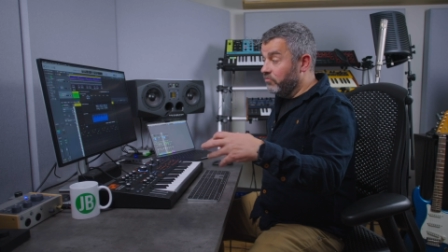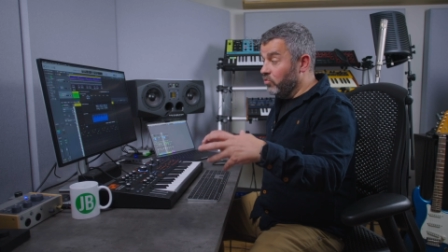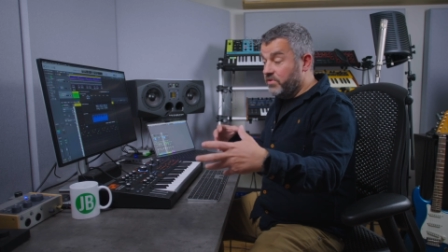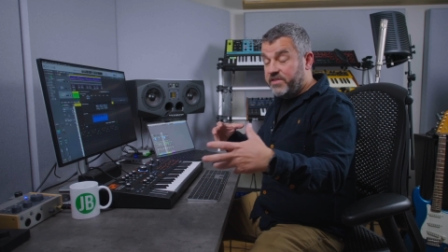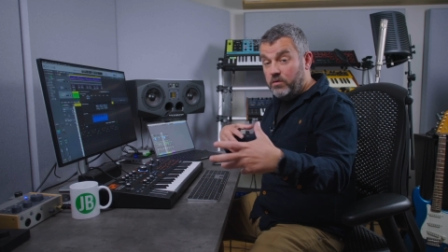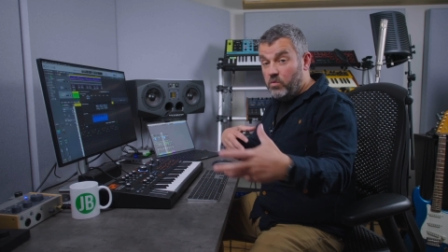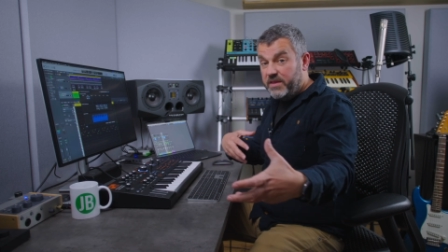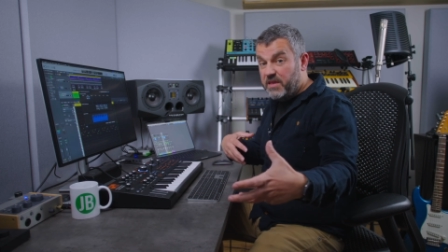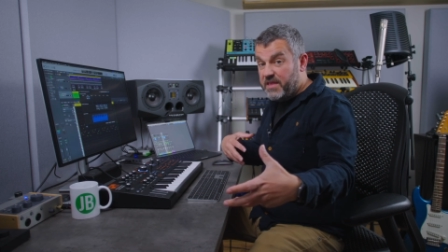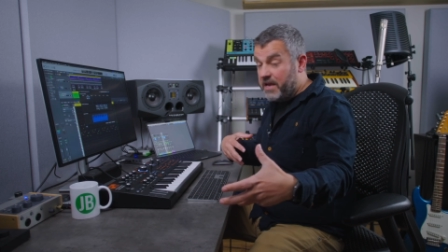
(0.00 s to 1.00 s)
all still
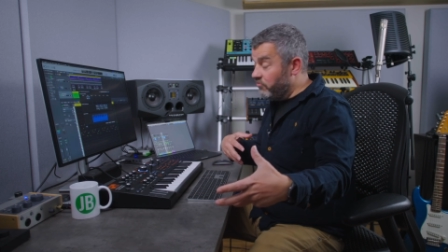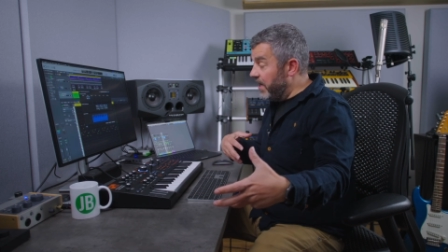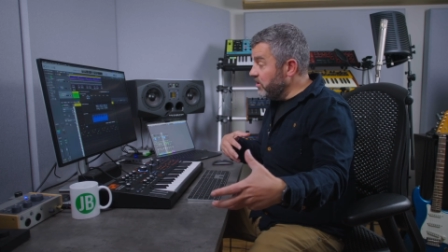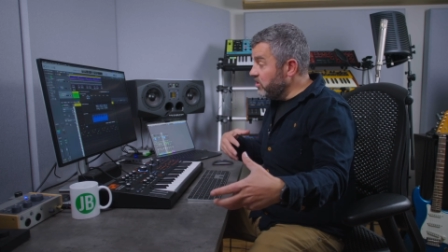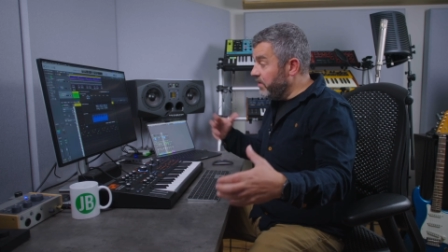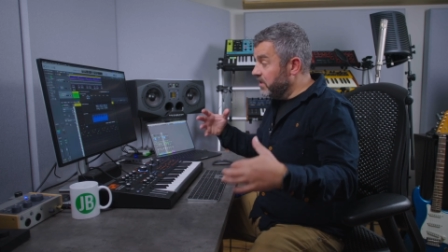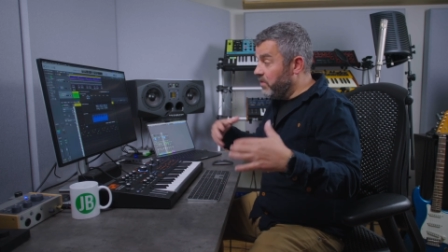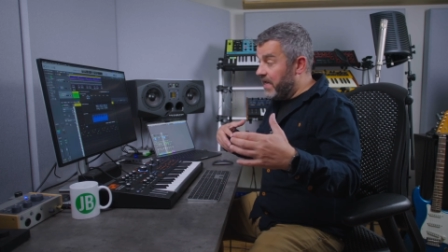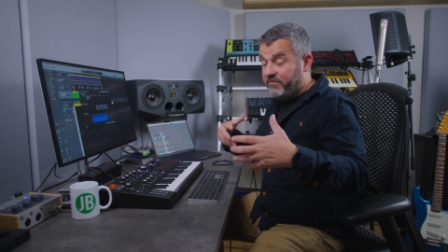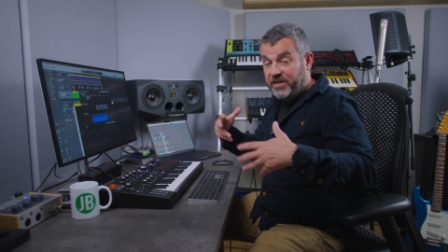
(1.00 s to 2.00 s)
within their range because
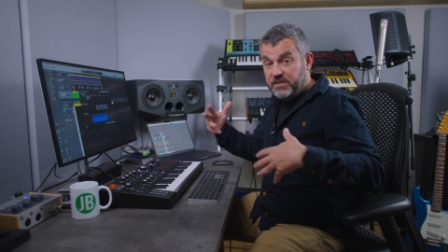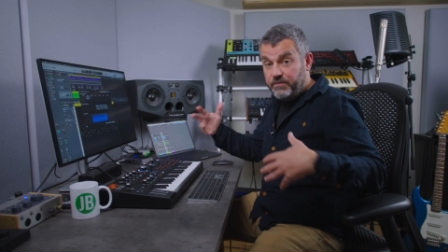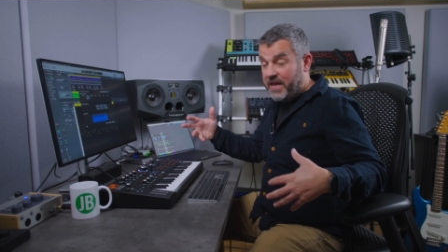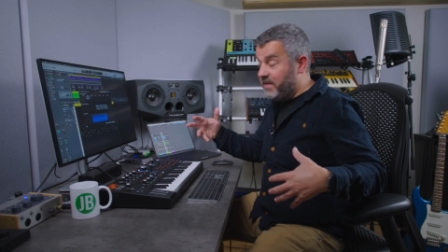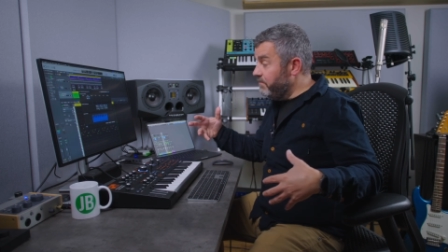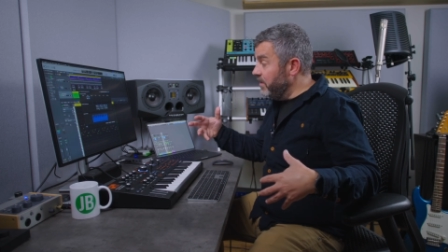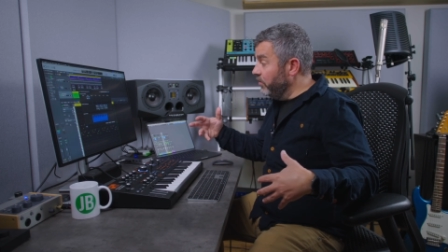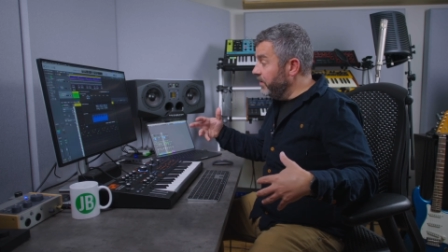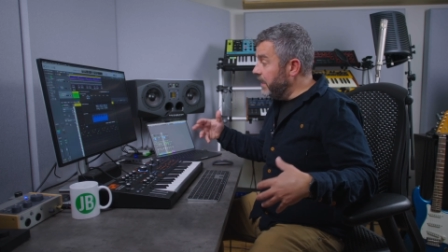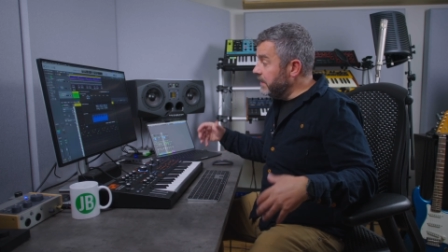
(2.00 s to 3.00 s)
we haven't expanded
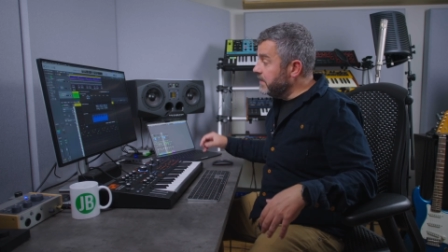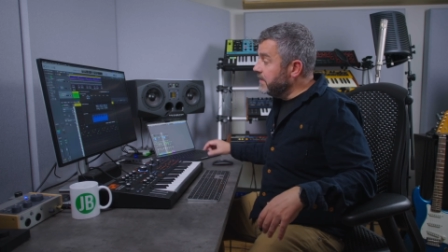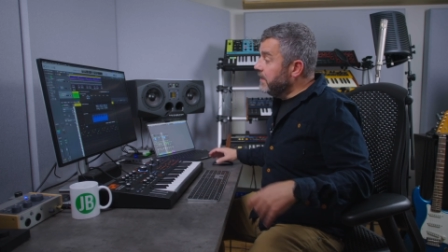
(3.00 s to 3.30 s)
beyond it.